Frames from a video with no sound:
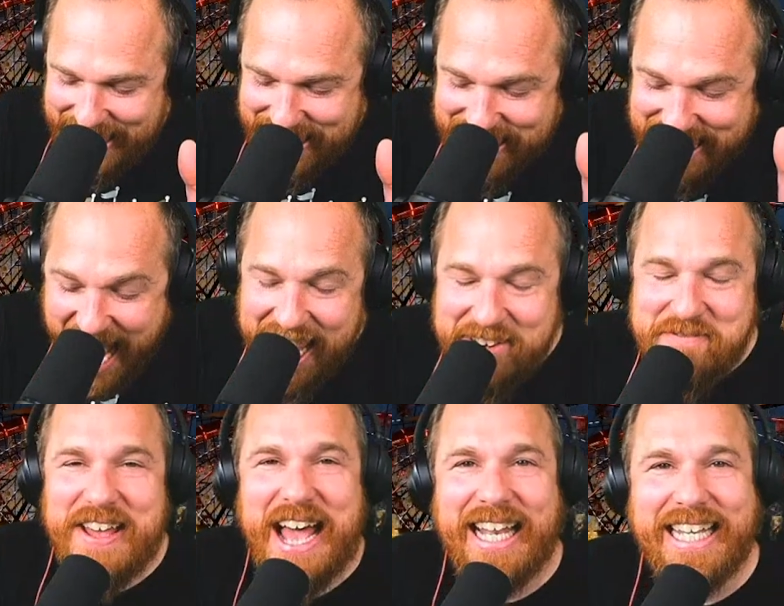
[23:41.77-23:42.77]
That
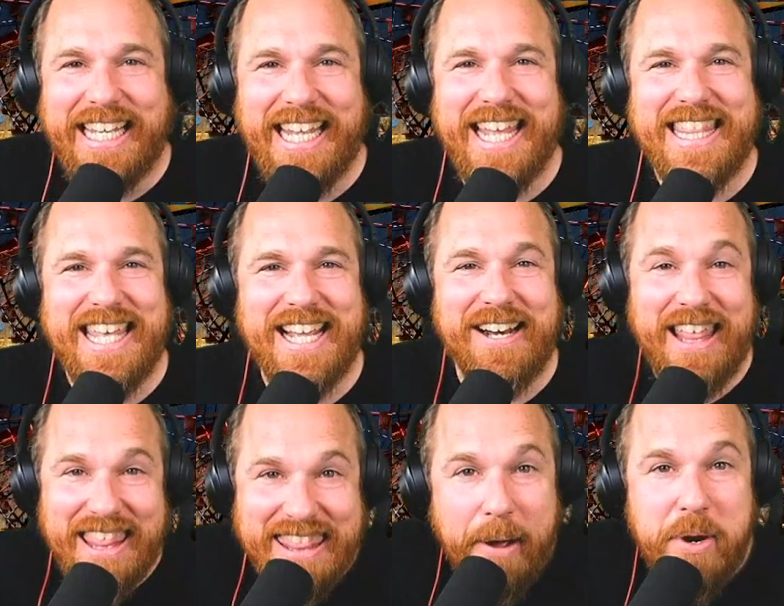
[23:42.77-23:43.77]
valley in there,
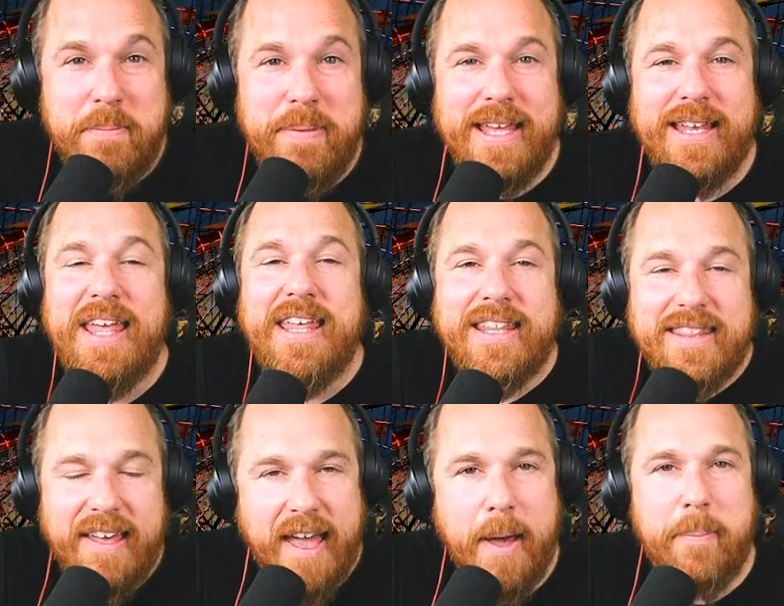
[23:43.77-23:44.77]
that would have been the
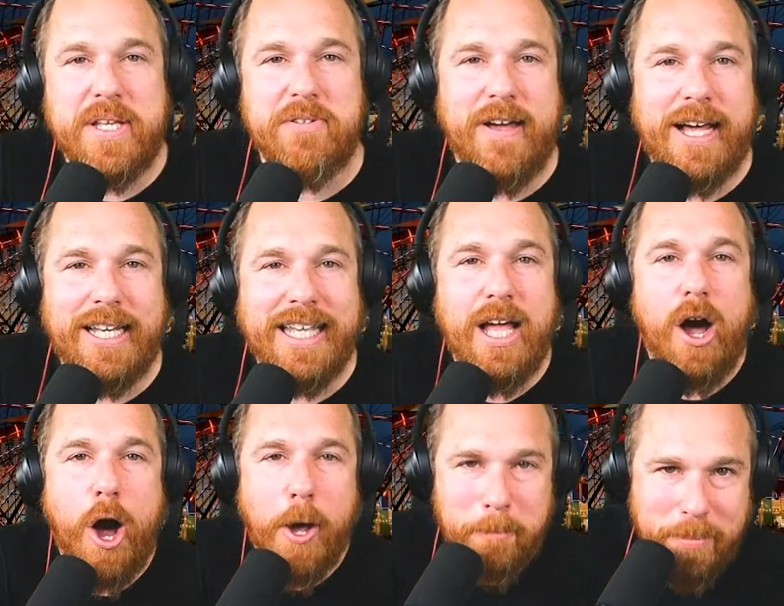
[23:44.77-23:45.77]
happiest valley
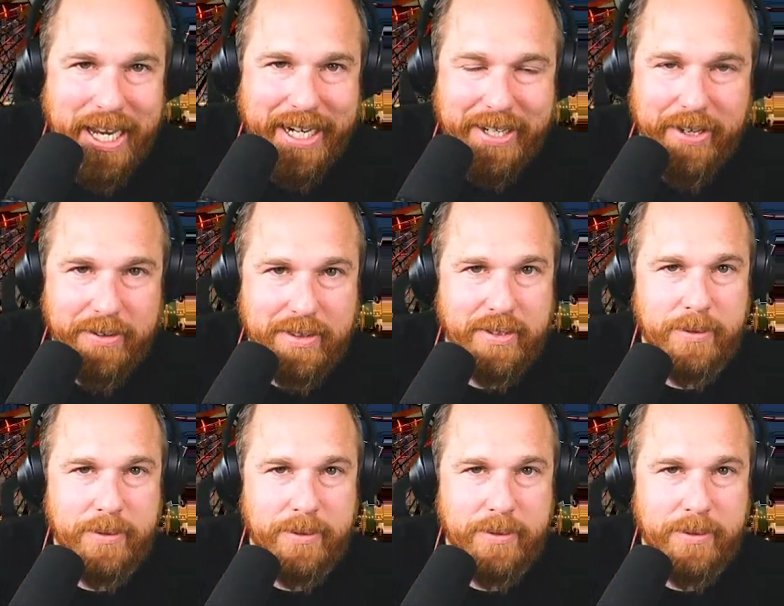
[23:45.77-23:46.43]
on planet Earth.